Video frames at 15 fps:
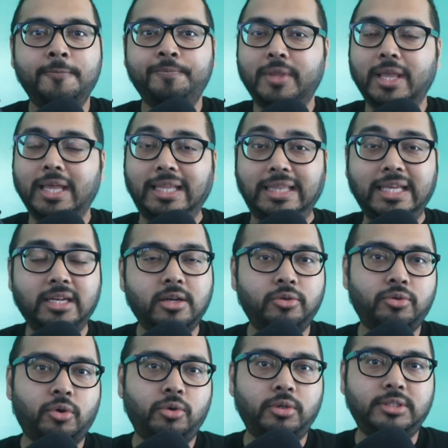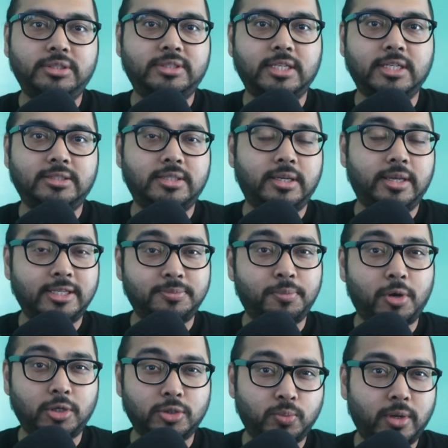elite controllers that the
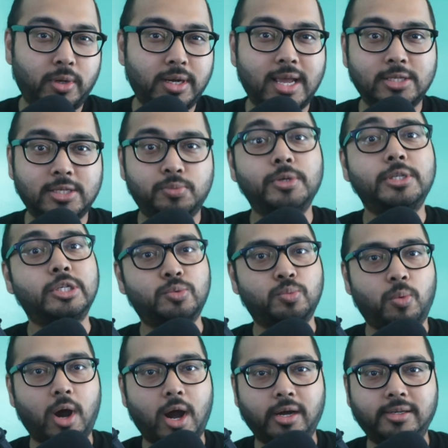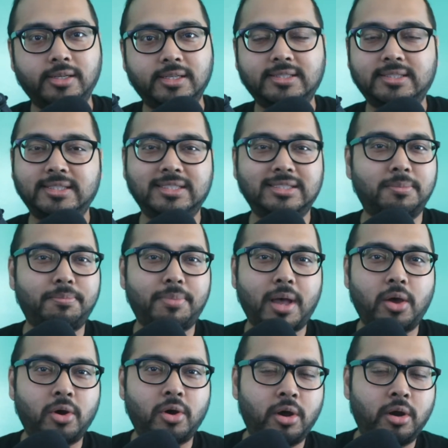Xbox One has, which is wireless, is
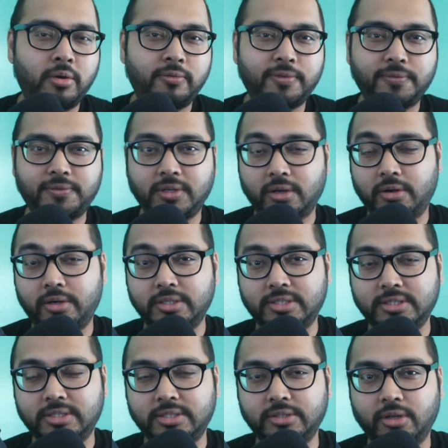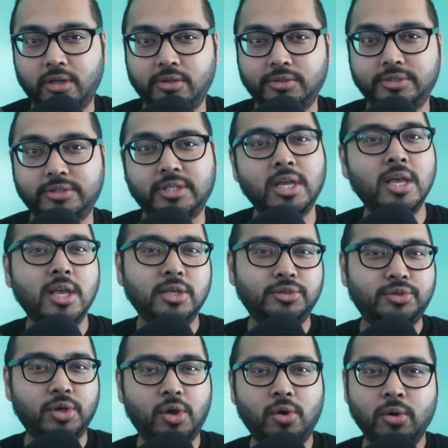about 150 $160.
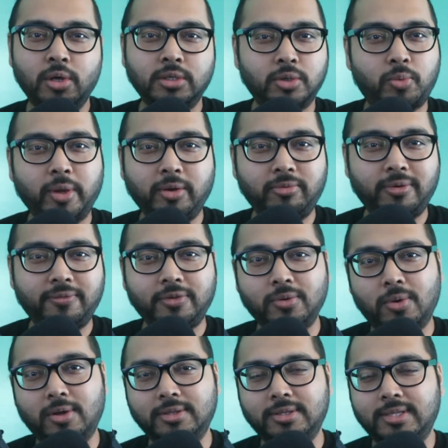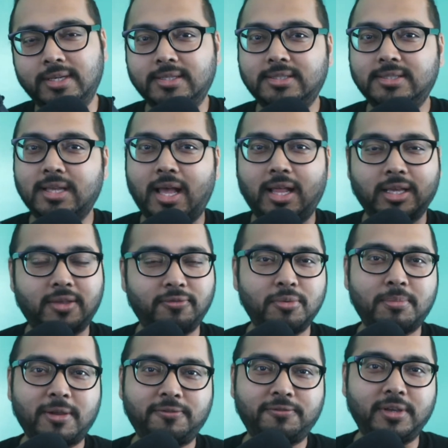So quick review on this. I'll give you
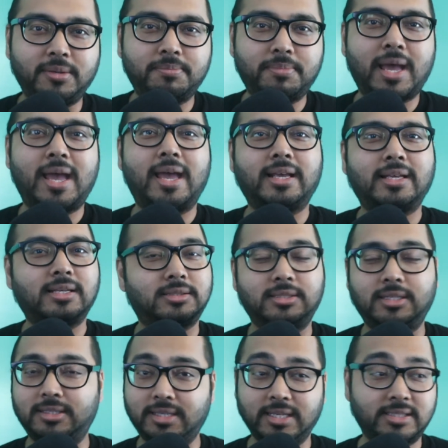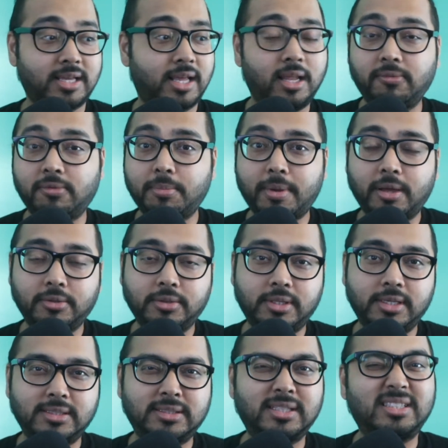my feedback, the things I love about
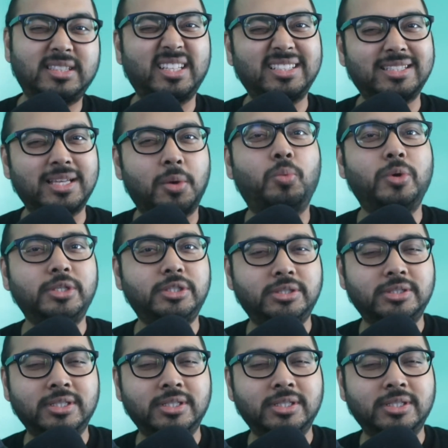this, the things I wish